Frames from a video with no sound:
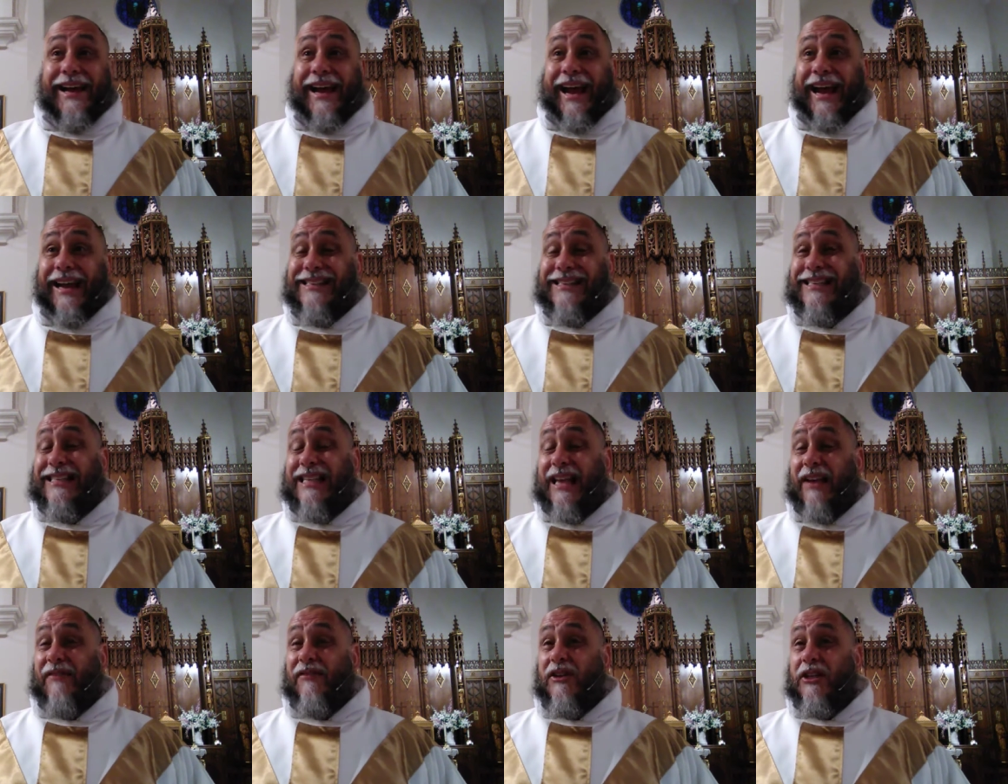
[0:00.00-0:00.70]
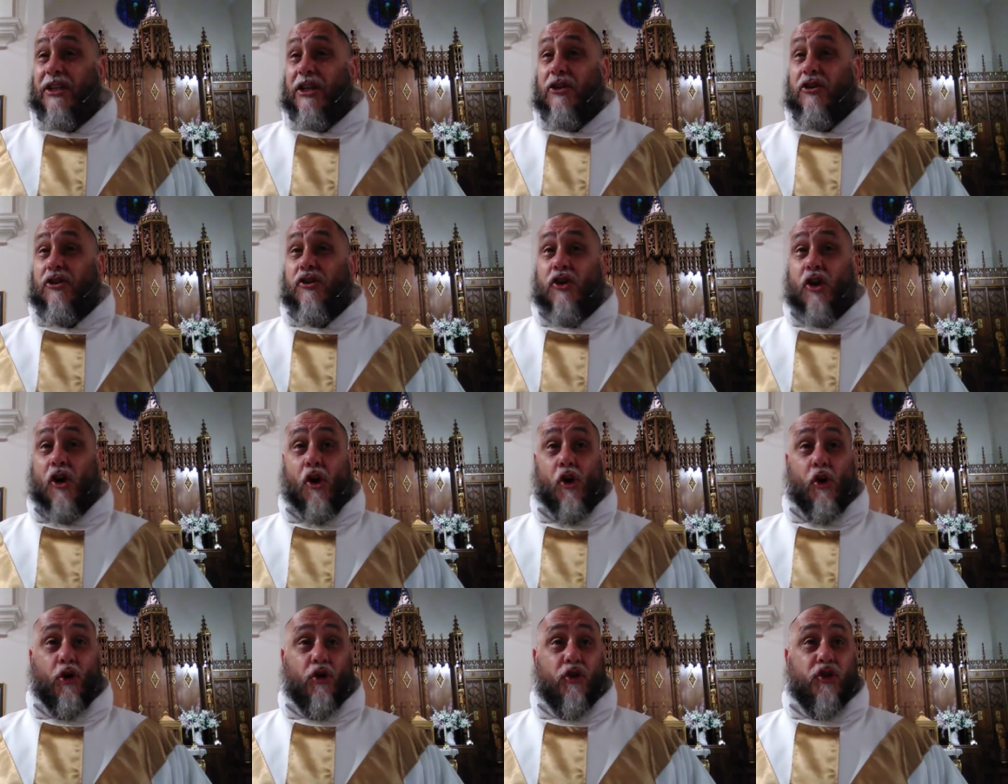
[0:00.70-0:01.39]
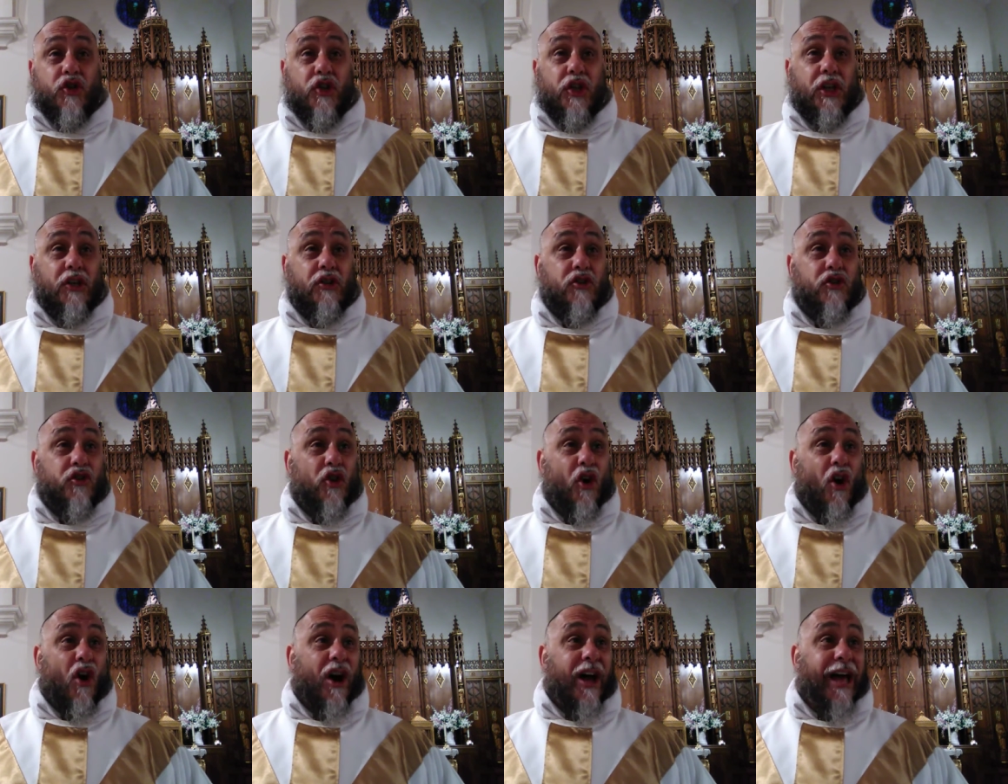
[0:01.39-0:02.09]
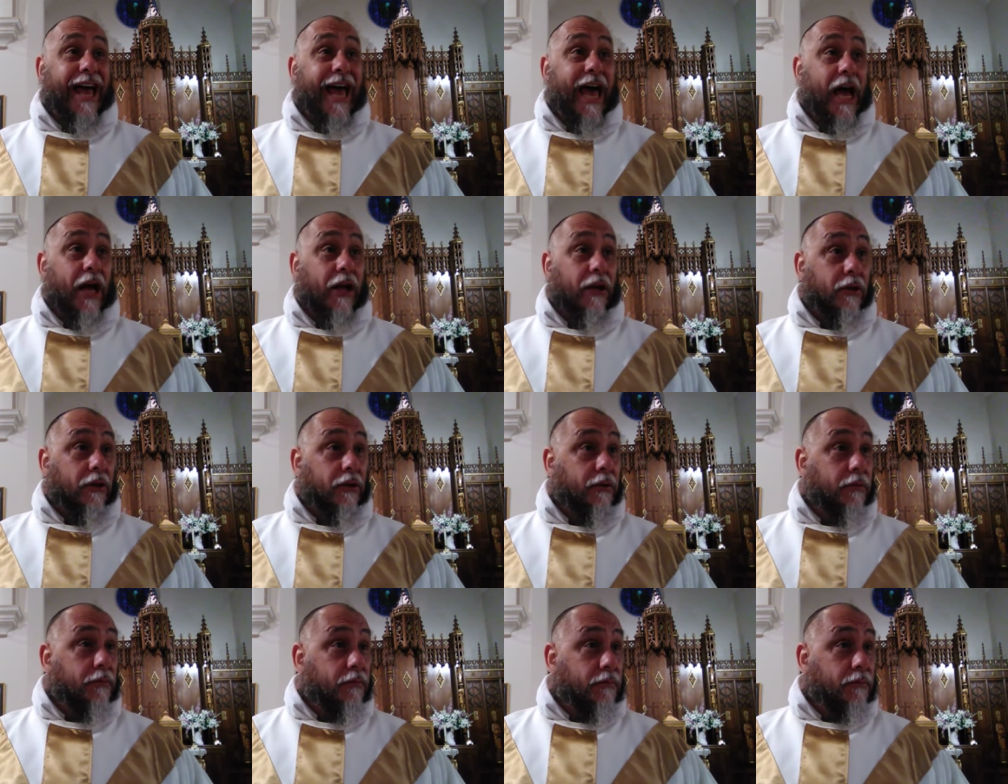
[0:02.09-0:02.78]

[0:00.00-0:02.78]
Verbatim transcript: At seven years old, she saw hell.